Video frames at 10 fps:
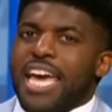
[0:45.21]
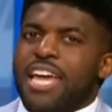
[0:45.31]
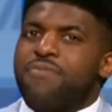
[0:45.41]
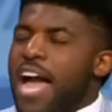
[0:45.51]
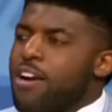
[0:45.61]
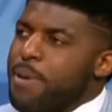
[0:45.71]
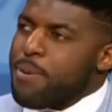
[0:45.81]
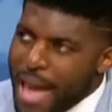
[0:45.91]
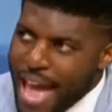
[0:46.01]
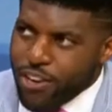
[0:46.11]

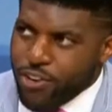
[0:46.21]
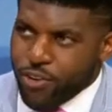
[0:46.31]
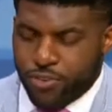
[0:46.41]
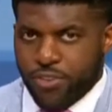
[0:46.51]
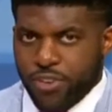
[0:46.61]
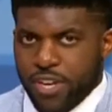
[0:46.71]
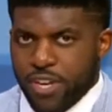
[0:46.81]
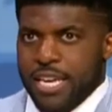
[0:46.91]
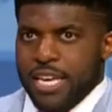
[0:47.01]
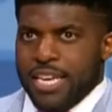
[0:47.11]
Environment matters.
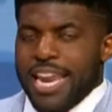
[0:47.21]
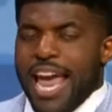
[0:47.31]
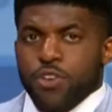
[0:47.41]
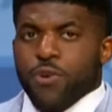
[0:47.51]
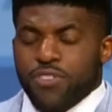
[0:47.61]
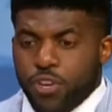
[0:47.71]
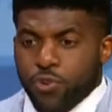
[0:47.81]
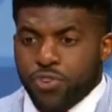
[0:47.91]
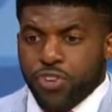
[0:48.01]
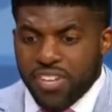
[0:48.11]
Now, you can
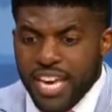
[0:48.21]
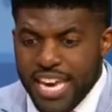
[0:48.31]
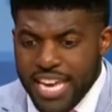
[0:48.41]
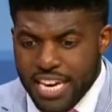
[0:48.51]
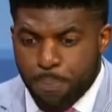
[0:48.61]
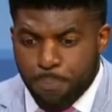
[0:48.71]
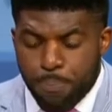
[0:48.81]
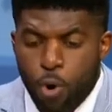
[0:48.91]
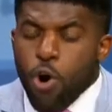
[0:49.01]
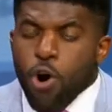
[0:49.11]
still succeed in a
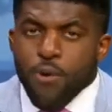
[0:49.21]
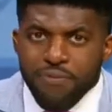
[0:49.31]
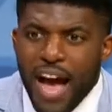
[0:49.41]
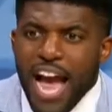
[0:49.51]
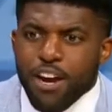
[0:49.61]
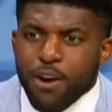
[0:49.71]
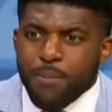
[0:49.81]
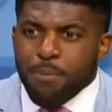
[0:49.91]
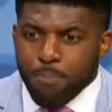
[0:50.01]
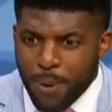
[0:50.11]
poor
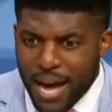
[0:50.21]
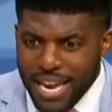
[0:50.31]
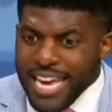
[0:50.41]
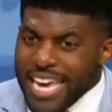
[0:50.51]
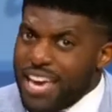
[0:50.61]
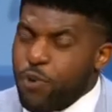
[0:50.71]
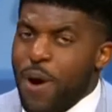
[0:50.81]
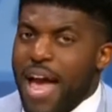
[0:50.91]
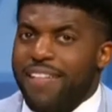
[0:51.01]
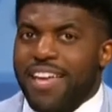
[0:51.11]
environment, but if
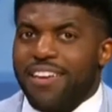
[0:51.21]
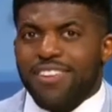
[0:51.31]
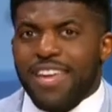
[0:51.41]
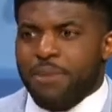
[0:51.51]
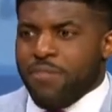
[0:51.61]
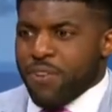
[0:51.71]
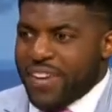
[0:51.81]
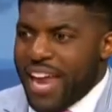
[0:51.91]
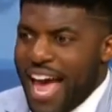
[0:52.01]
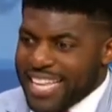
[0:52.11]
you have that same level
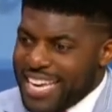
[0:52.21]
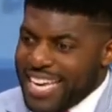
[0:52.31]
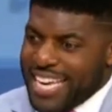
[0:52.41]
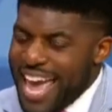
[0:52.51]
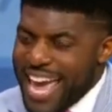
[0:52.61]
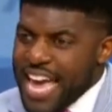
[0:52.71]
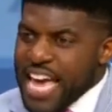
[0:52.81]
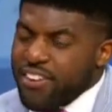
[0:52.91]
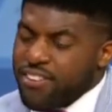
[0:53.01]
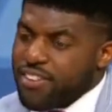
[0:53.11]
of talent in
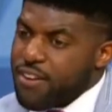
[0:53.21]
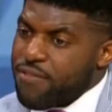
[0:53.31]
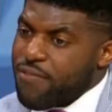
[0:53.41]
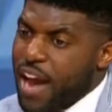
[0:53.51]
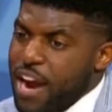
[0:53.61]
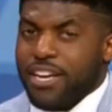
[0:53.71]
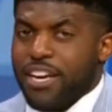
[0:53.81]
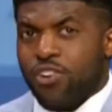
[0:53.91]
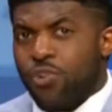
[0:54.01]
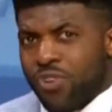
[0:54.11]
a
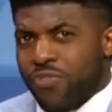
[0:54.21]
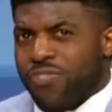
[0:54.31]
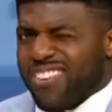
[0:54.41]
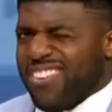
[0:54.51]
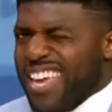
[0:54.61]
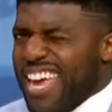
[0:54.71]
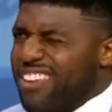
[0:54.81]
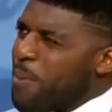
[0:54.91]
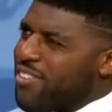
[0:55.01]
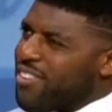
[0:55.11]
environment conducive to
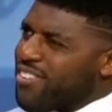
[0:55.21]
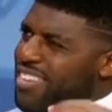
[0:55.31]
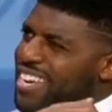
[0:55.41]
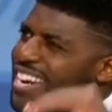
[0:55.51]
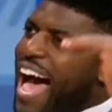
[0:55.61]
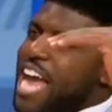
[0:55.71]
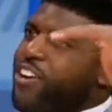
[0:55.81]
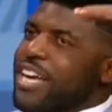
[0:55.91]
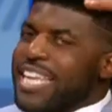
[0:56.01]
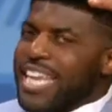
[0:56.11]
success, you might succeed at a
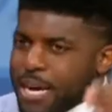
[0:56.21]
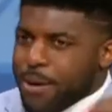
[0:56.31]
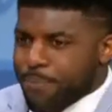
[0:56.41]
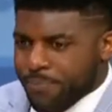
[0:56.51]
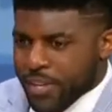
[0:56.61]
higher clip.